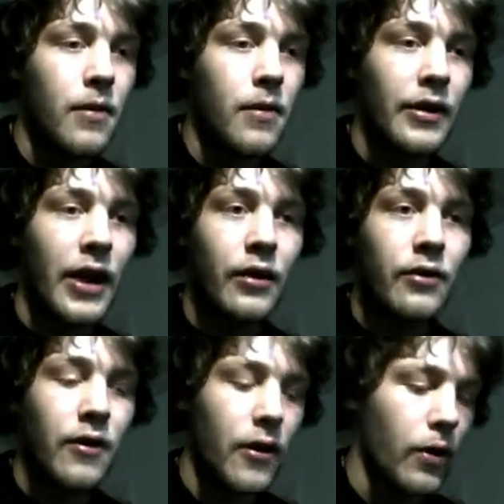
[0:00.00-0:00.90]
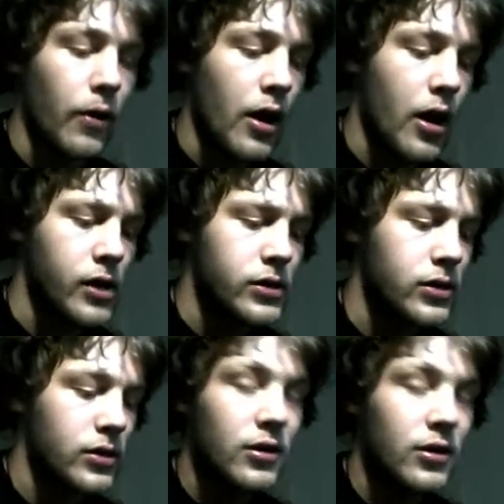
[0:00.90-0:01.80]
Okay, two,
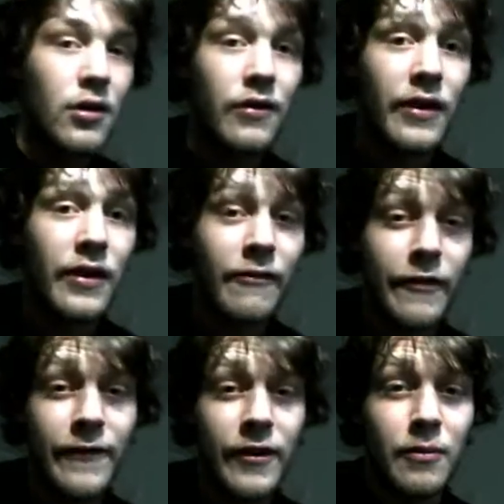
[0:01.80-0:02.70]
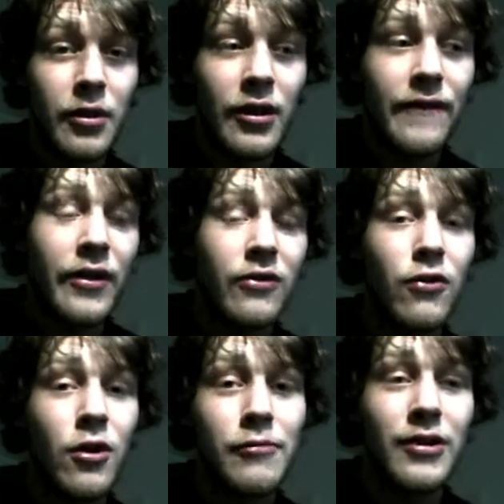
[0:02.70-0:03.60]
neither of us believe in the
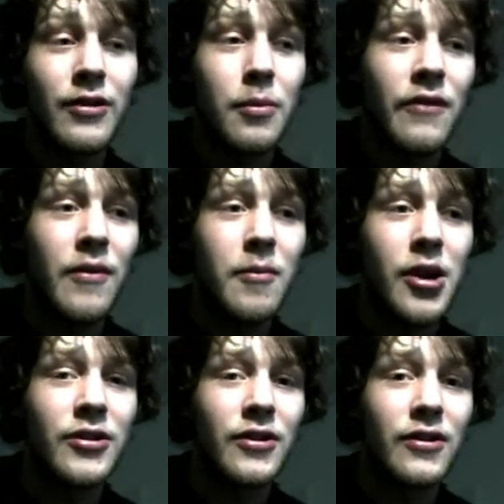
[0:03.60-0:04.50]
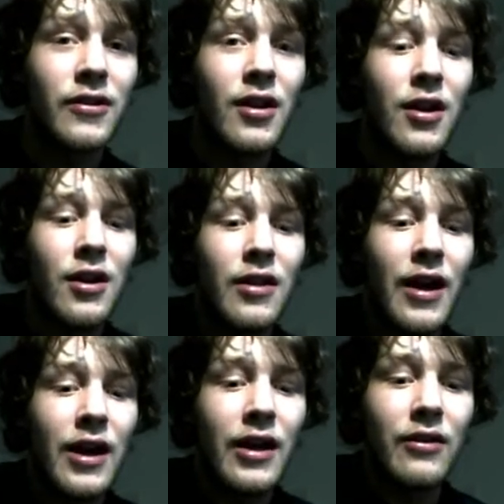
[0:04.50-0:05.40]
strong principle of emergence.
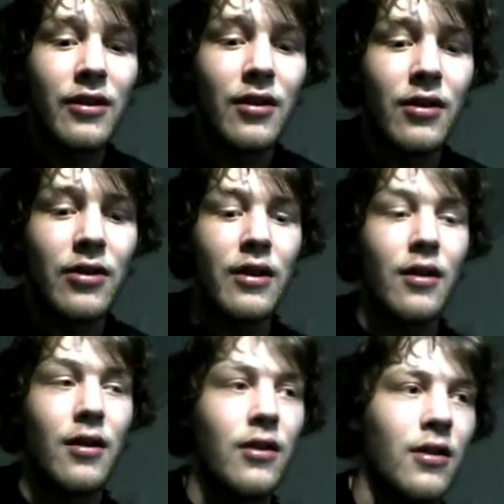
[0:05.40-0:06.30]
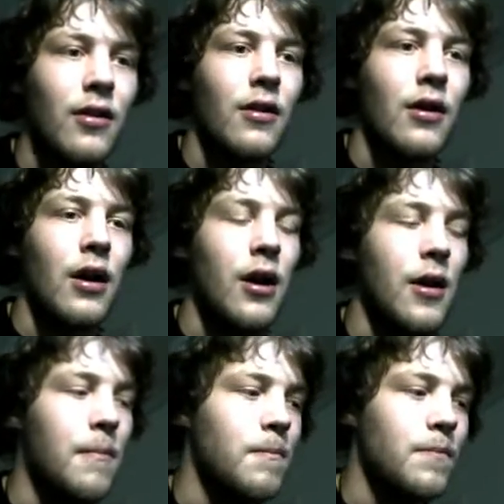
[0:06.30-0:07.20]
That is, that
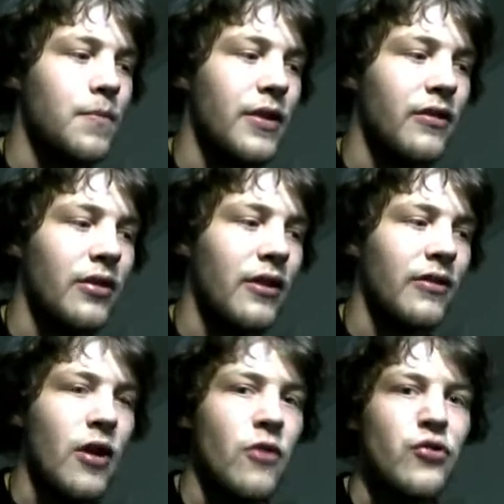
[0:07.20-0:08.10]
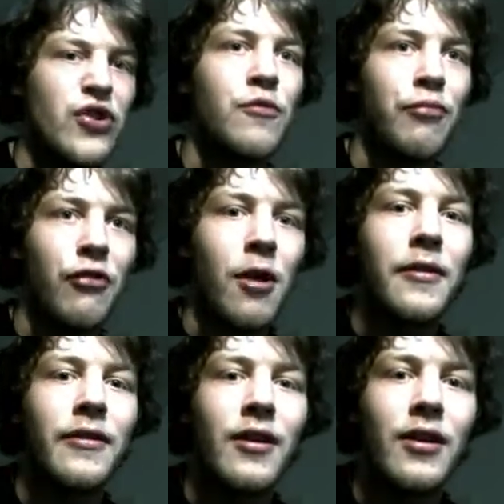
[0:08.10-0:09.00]
there's no new
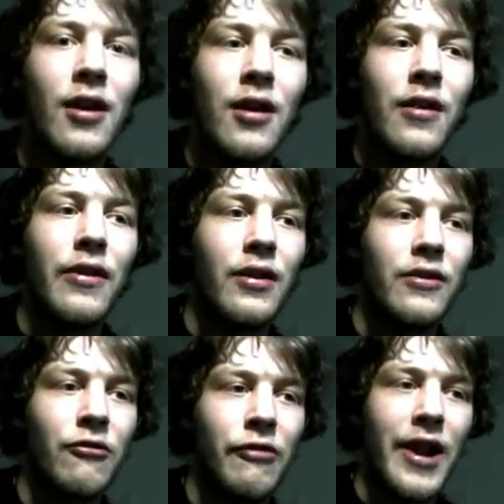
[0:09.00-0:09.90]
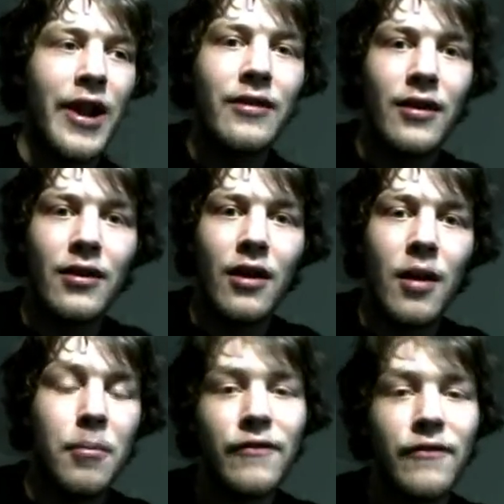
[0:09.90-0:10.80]
property that is created
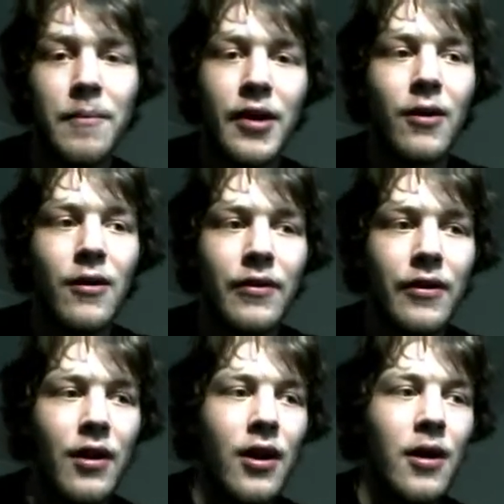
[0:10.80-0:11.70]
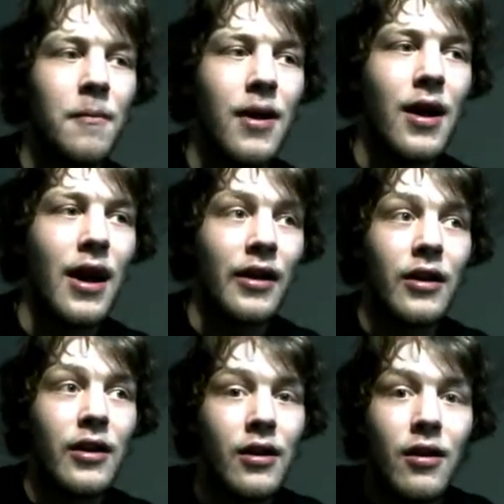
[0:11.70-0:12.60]
above and beyond
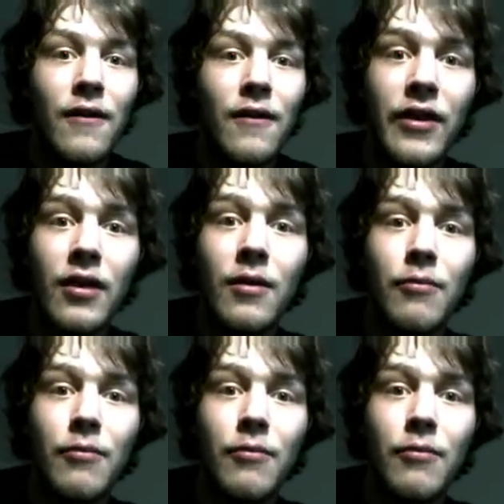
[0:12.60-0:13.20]
any of the other